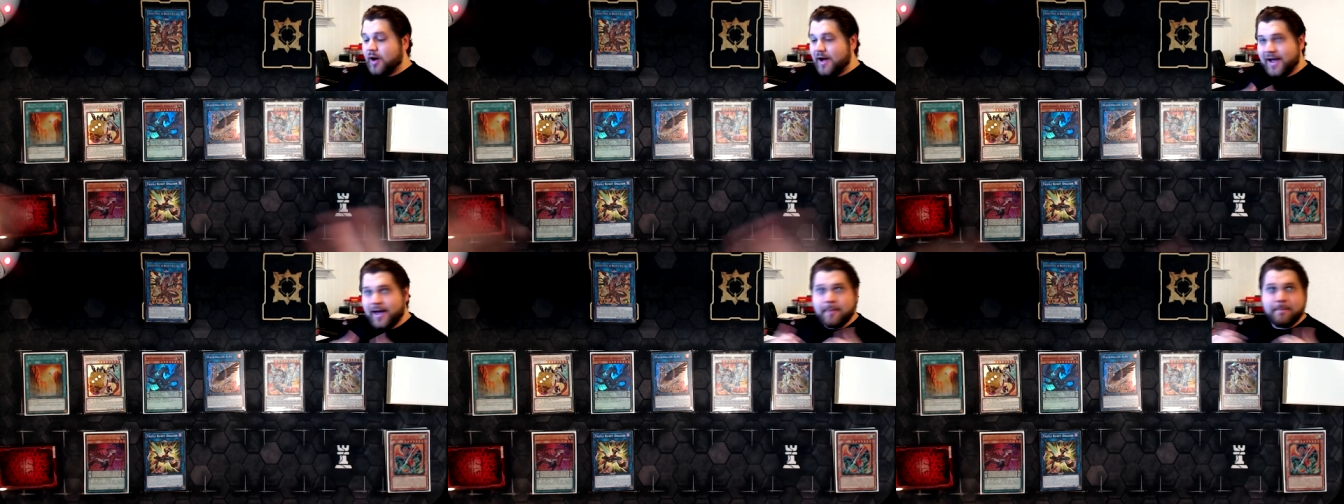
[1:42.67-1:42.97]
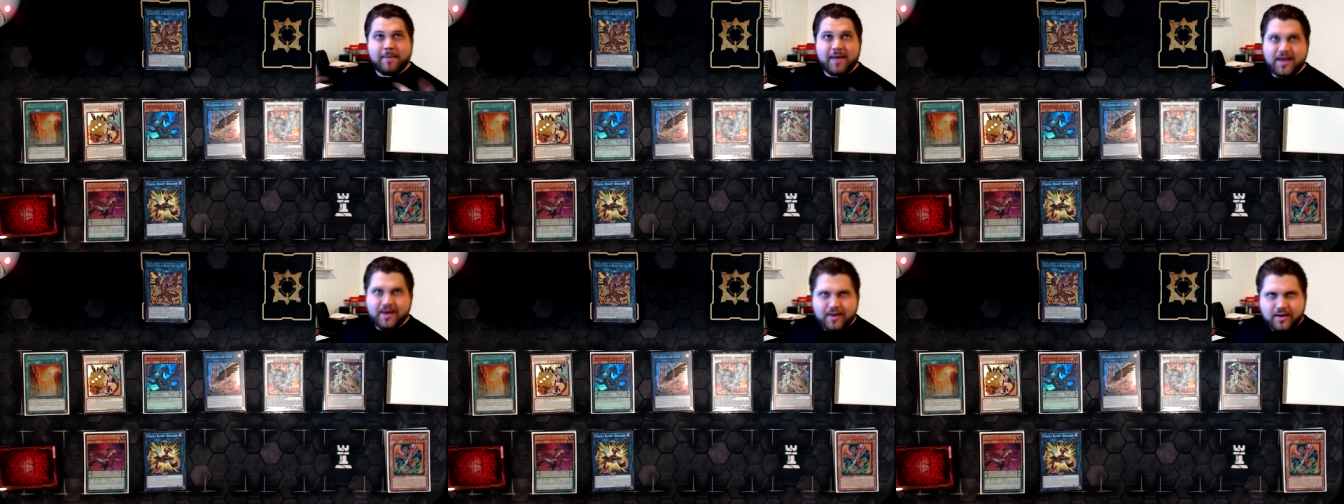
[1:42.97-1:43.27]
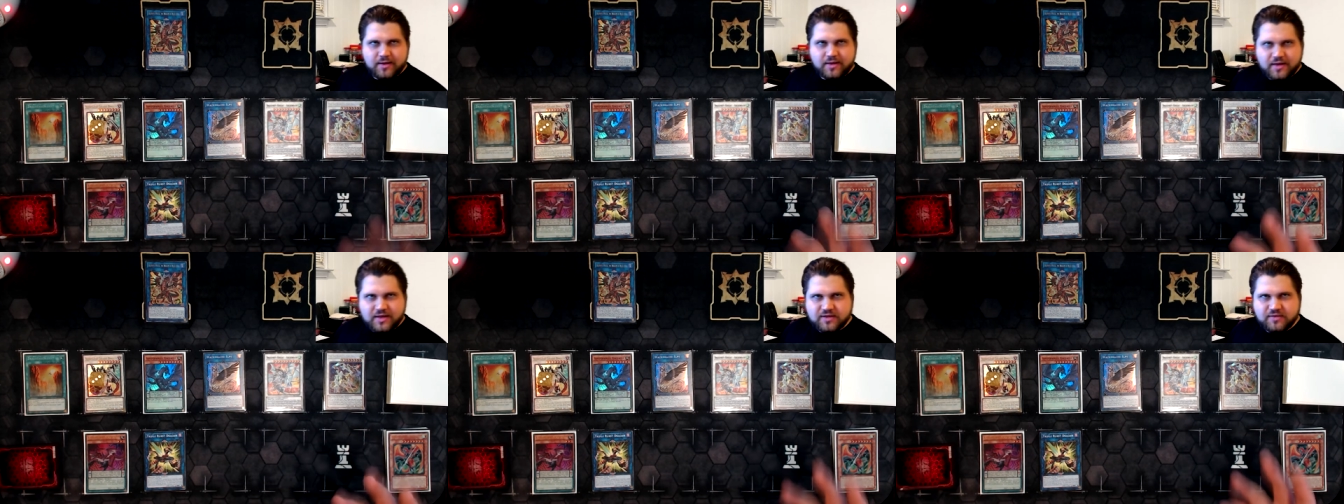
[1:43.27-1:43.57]
That's why
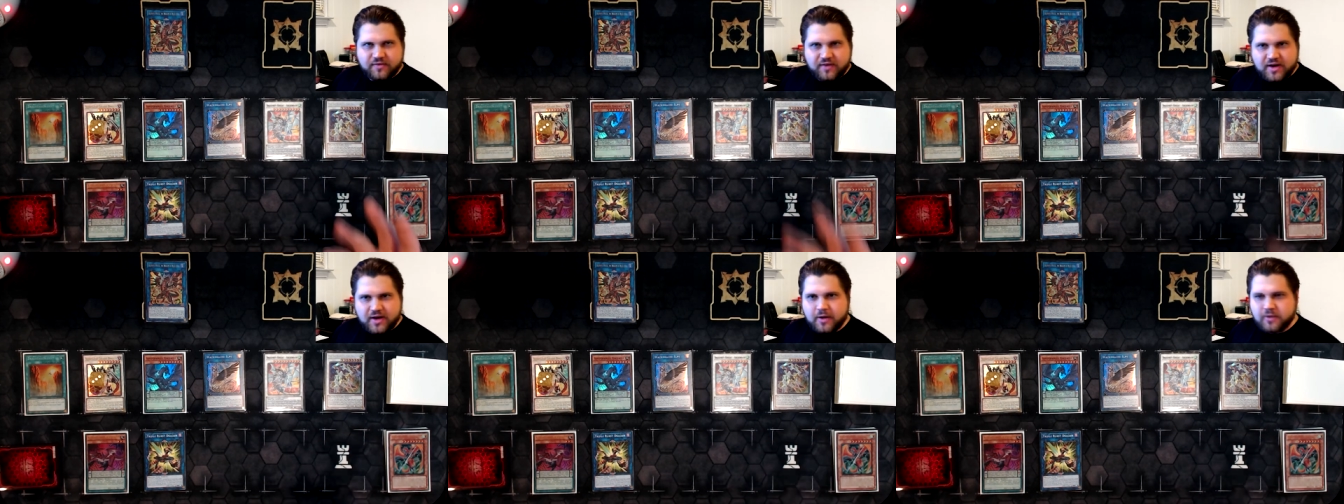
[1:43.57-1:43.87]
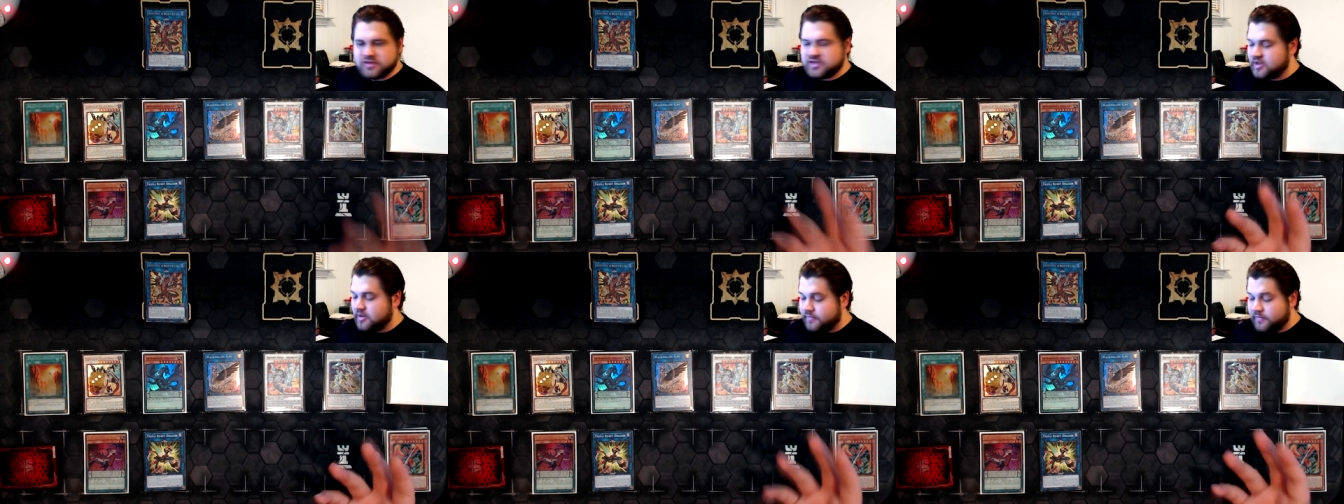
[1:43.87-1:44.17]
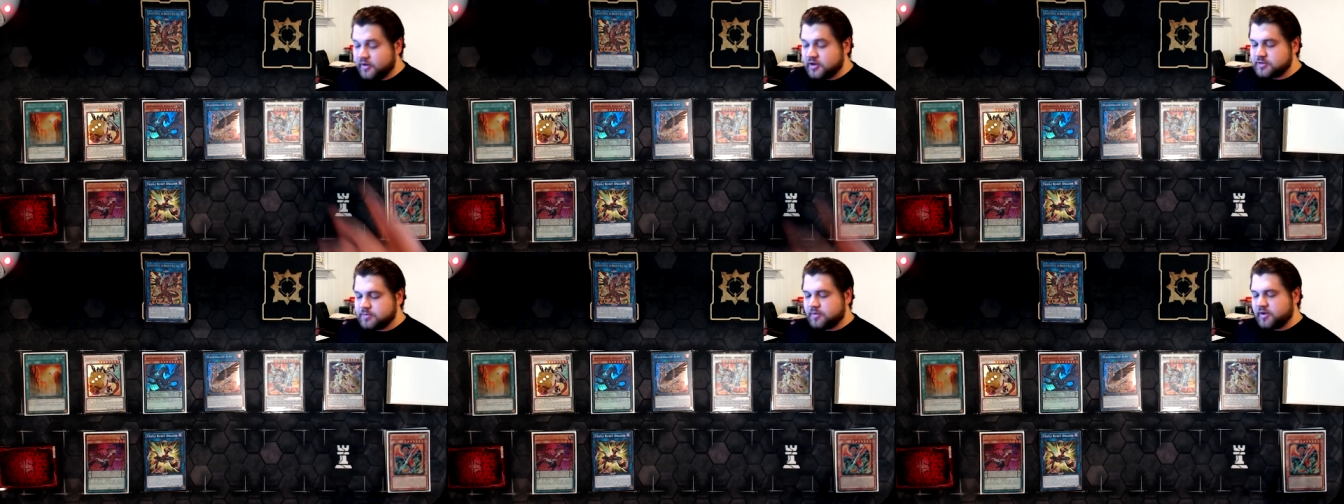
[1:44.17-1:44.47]
I'm making these
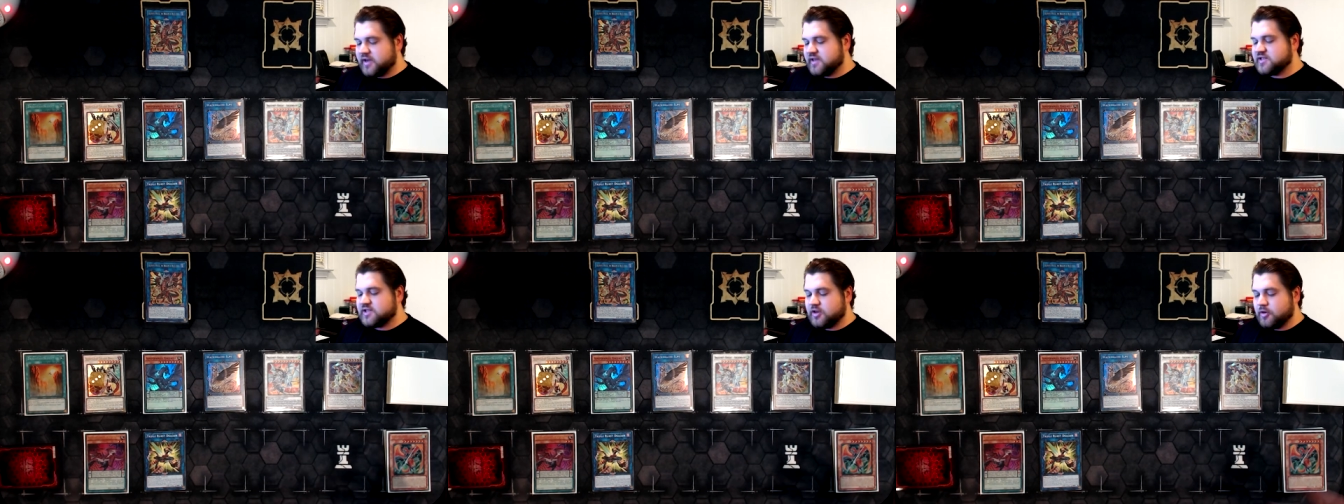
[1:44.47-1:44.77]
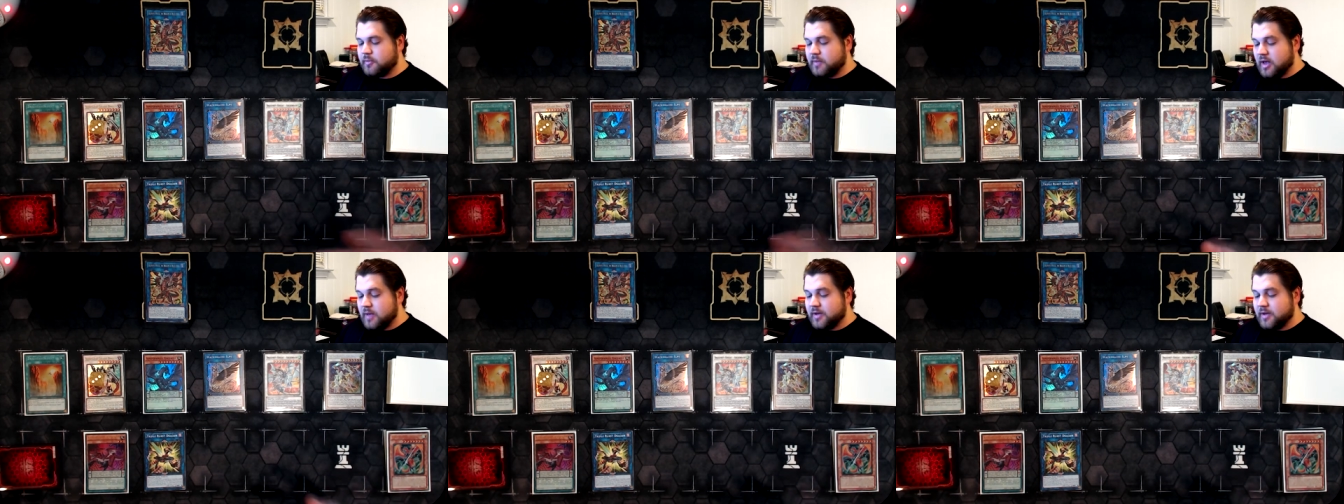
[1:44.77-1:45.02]
videos in the first place,